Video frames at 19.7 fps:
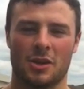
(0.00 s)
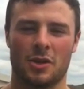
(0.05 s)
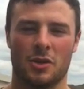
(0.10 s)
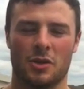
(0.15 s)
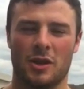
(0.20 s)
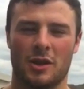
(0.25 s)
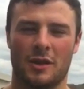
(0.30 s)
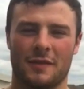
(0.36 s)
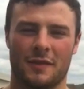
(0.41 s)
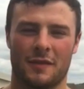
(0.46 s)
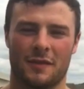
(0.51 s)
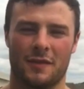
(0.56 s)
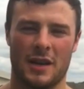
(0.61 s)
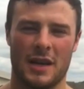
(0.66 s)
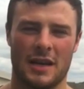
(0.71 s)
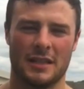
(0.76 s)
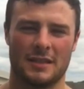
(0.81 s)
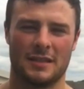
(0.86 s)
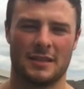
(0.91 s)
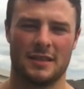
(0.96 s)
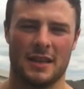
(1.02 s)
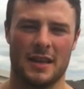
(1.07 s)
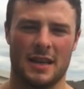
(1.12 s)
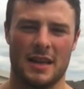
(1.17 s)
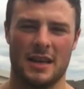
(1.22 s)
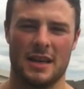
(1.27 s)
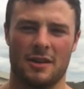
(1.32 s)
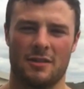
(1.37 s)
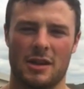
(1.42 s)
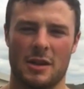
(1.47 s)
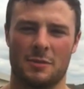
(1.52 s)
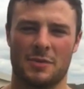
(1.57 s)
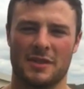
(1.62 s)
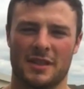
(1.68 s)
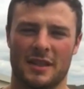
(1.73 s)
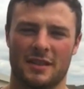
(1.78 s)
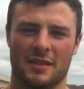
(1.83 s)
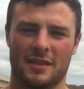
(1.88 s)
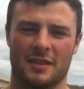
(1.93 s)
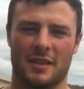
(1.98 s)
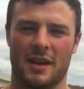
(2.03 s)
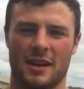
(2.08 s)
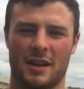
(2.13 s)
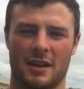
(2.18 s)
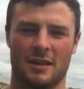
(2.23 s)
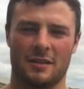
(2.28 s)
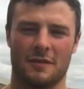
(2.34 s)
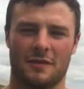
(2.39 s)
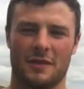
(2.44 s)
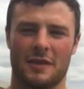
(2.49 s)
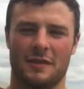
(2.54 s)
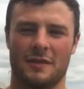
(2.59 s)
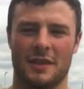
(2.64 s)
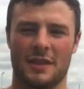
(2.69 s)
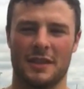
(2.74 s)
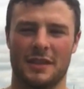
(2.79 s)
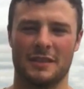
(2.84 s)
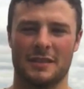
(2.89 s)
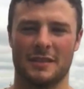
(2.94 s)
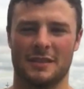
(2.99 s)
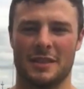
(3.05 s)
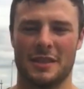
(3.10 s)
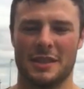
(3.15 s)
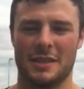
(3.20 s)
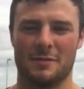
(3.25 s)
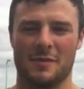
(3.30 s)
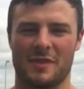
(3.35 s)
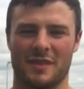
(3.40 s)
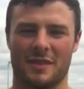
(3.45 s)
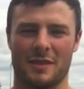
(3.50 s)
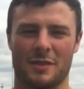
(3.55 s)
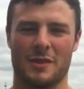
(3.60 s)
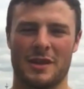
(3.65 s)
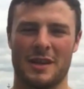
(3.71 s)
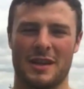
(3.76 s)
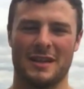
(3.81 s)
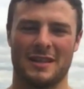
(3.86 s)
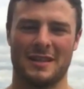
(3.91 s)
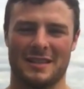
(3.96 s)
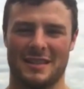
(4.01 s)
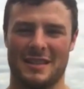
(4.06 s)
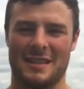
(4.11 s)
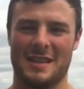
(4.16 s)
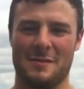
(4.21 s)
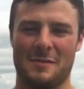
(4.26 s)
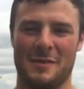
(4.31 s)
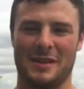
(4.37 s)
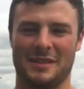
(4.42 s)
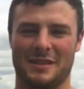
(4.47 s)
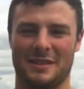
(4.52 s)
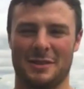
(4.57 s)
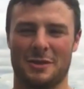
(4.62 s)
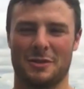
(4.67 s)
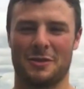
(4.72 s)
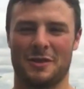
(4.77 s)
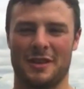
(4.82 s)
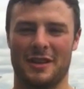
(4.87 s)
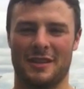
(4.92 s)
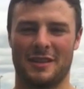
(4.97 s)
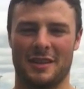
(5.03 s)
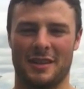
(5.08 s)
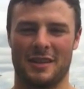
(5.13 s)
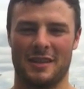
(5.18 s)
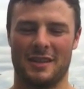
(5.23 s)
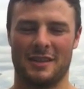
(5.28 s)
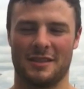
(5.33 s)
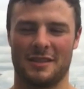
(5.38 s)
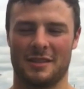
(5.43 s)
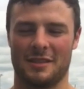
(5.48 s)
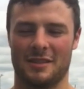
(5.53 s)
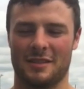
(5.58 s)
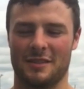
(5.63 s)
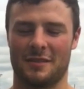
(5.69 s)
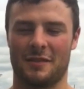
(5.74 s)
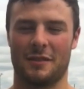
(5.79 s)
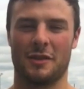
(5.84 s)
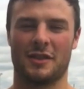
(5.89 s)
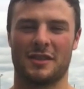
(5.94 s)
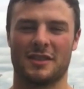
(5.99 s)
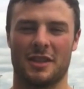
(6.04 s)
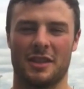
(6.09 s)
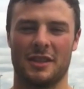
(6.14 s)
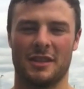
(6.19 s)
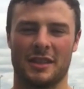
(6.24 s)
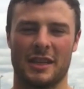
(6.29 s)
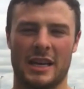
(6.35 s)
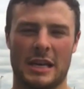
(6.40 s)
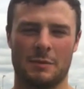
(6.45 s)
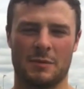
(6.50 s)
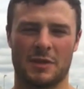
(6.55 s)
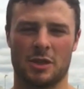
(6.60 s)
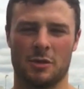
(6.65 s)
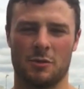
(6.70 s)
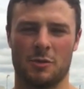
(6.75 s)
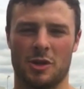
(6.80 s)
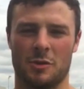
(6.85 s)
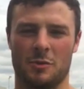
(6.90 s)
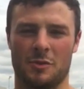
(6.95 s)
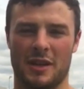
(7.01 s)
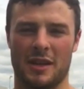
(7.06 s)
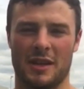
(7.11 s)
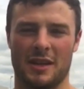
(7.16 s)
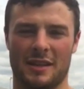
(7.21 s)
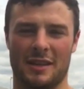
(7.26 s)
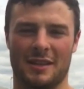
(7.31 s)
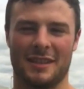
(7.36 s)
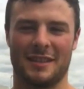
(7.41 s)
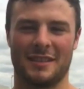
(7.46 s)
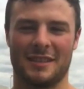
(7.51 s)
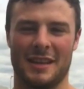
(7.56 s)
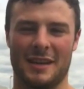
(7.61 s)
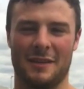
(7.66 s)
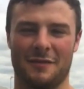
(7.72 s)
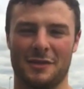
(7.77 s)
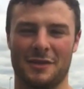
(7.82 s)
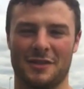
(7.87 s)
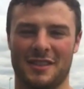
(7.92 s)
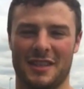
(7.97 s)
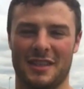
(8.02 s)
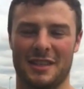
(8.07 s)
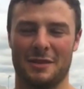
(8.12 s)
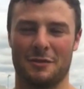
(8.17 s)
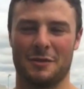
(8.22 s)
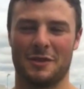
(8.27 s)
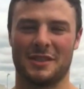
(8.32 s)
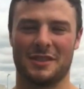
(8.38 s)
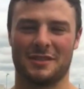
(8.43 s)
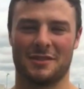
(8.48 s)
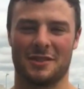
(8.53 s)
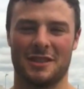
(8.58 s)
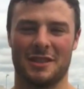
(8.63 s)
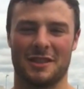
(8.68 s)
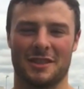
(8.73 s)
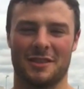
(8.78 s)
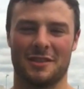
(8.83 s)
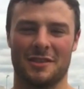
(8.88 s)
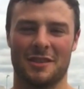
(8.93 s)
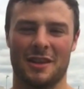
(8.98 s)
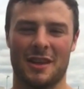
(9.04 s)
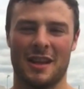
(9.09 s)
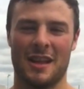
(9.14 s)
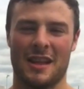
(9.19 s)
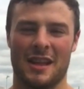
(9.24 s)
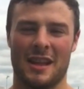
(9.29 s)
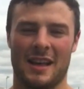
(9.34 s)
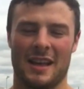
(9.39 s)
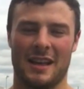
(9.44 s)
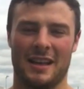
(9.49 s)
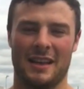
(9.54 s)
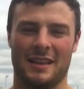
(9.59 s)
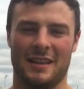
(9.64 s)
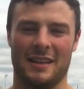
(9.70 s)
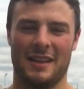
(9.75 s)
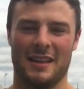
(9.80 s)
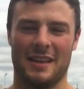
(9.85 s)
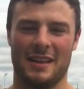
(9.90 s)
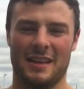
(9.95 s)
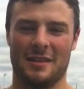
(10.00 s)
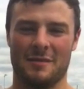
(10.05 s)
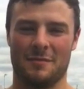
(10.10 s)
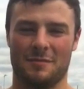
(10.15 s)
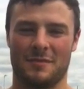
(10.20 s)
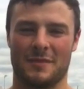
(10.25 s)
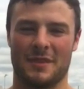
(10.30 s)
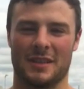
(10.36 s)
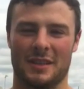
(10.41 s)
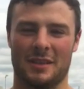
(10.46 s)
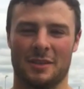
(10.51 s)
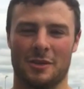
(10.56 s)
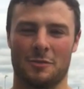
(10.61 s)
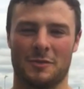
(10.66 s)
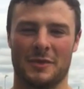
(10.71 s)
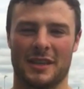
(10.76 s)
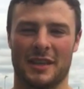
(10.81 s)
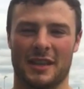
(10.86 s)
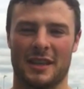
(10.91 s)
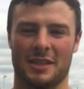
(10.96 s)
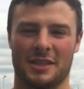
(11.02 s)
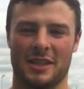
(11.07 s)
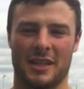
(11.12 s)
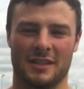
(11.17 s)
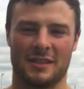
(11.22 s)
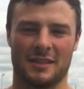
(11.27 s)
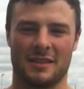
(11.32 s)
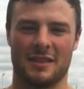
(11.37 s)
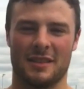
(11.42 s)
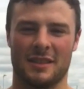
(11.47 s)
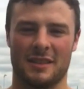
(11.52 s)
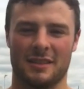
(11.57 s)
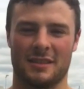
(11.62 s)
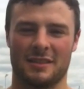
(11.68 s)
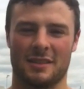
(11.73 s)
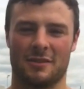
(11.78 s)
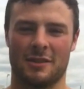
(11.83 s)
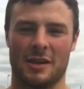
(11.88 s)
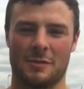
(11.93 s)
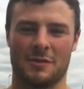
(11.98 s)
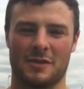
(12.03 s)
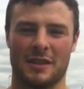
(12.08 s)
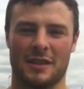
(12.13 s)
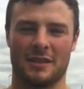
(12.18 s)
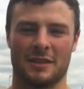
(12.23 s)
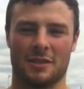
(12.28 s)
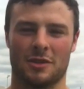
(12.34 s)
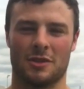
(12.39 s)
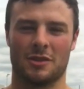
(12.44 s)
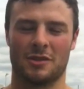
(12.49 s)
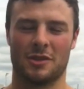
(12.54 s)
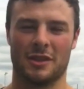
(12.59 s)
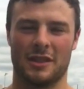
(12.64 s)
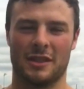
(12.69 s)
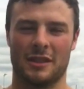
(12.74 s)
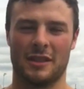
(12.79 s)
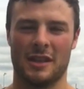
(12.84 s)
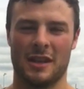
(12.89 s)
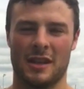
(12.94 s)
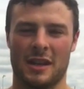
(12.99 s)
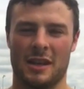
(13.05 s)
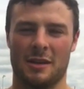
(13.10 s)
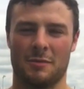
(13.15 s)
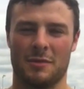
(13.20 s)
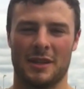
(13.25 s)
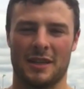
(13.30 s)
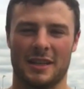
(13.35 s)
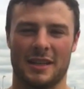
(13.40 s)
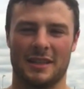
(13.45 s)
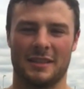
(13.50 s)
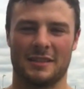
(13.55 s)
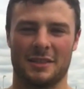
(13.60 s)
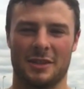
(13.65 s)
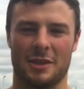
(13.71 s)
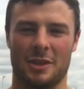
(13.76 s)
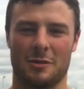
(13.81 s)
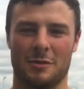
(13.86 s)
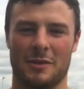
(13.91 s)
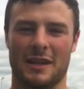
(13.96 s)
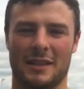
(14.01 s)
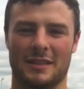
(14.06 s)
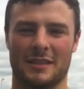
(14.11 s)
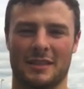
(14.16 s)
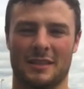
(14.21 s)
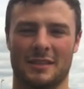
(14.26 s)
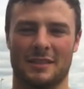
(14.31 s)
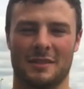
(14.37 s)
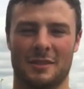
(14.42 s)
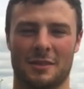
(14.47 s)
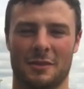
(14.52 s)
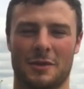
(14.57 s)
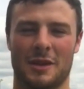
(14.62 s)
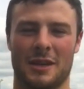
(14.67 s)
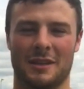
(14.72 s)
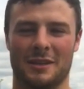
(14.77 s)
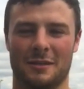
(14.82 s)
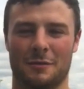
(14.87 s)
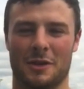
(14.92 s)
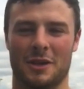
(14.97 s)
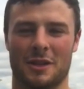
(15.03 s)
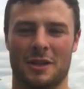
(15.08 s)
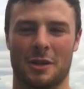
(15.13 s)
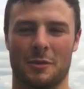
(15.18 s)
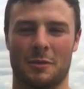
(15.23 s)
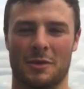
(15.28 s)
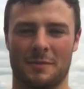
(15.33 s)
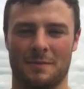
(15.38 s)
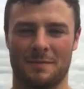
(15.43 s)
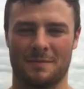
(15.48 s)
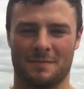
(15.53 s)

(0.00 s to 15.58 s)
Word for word: going off to France representing the Ireland 15s team. So best of luck with it. There are a few exciting games coming up. I think they have New Zealand, which is really cool, and I hope they get a chance to represent the country and play against the All Blacks and do well in the World Cup.